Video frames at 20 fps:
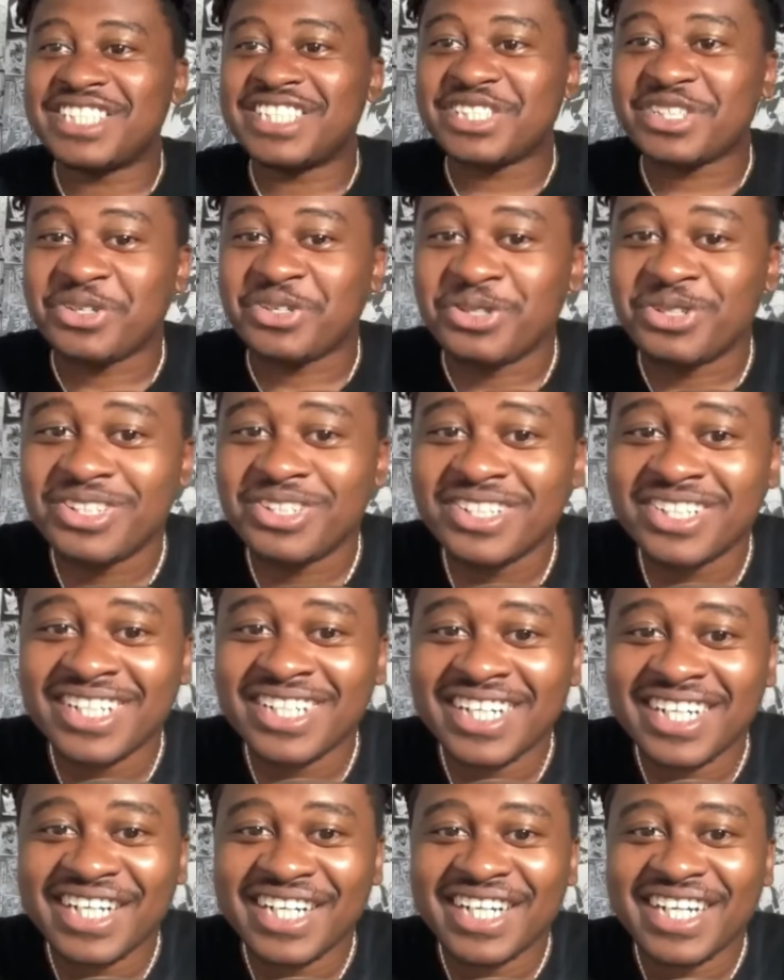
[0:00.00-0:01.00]
this school?
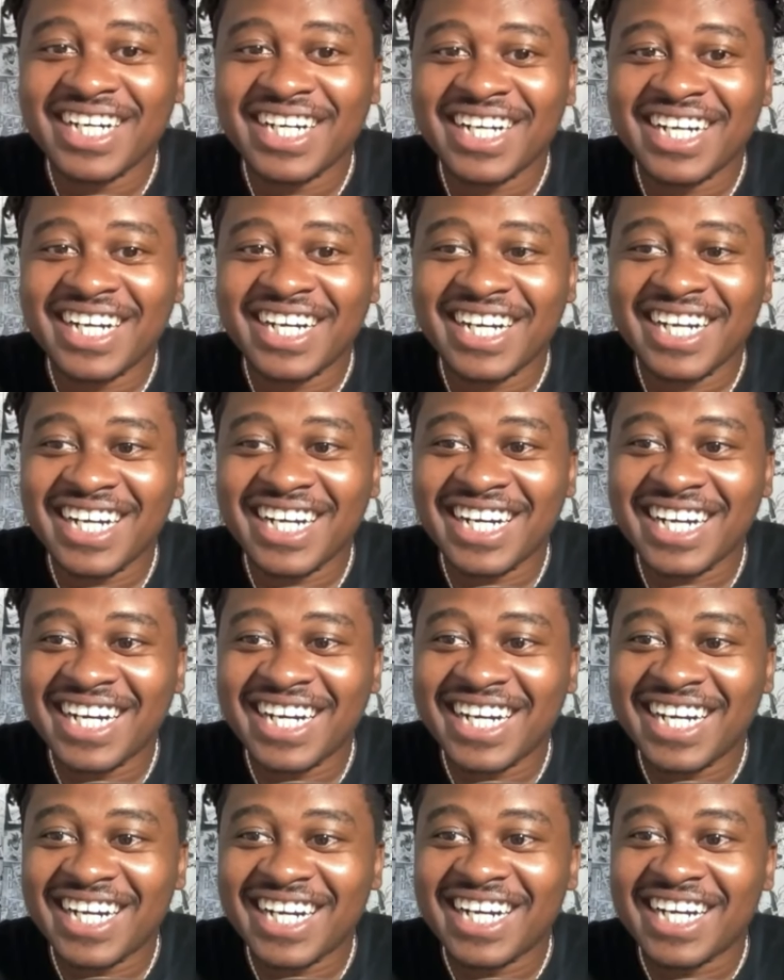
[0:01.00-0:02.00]
Pardon?
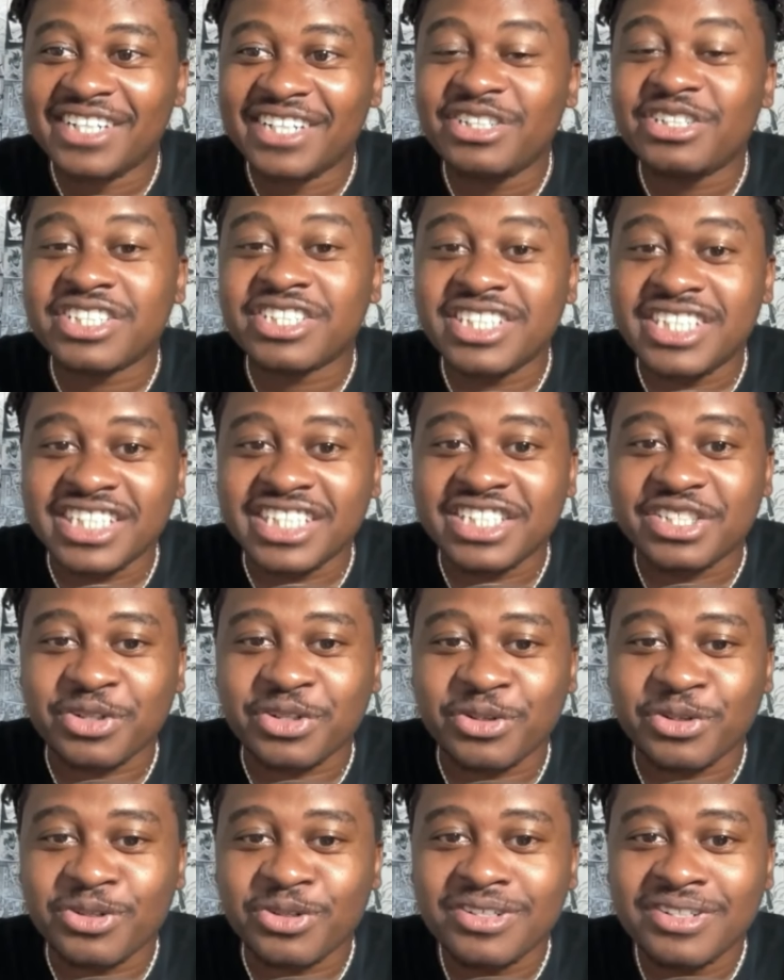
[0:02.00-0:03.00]
You said this
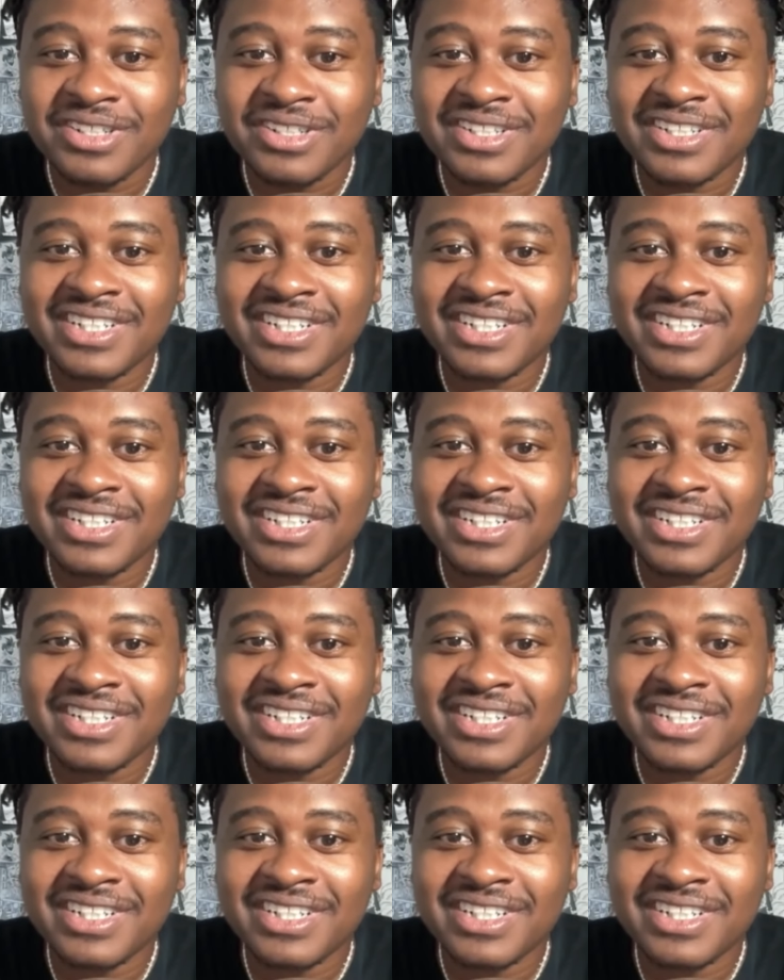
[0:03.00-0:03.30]
school?